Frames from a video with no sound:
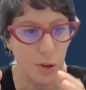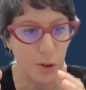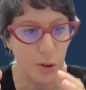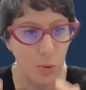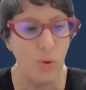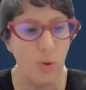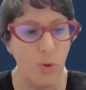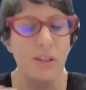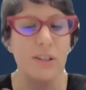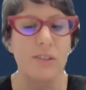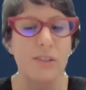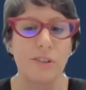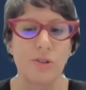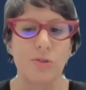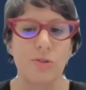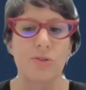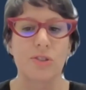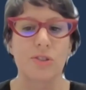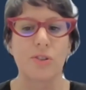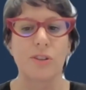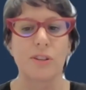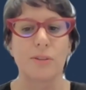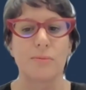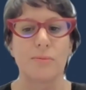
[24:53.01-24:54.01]
your individual
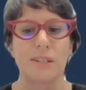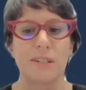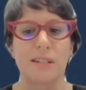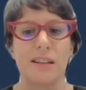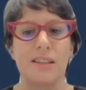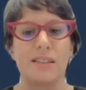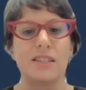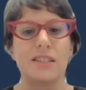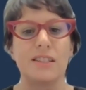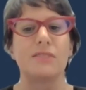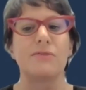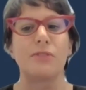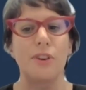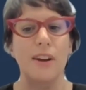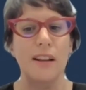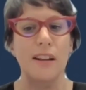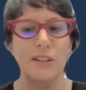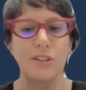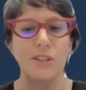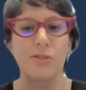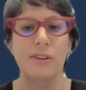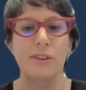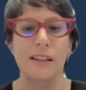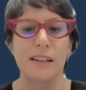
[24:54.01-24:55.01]
circumstances for
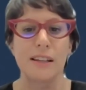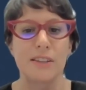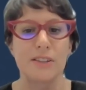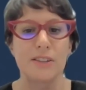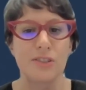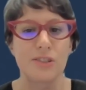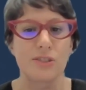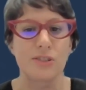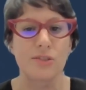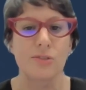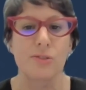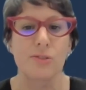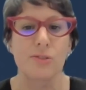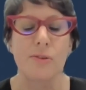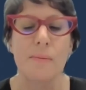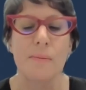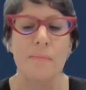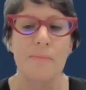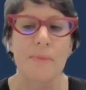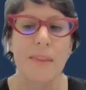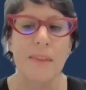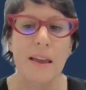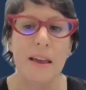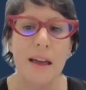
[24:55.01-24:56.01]
entering into
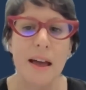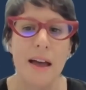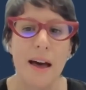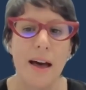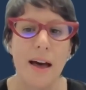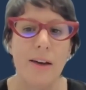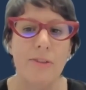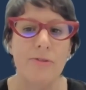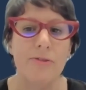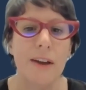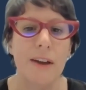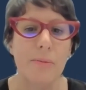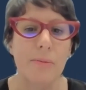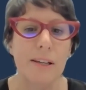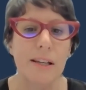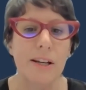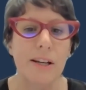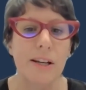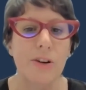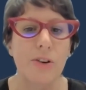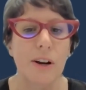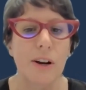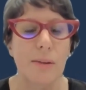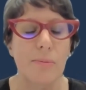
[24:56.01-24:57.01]
a family
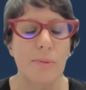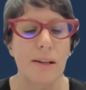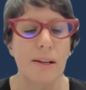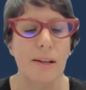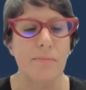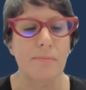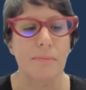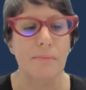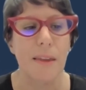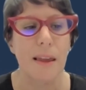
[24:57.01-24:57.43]
agreement.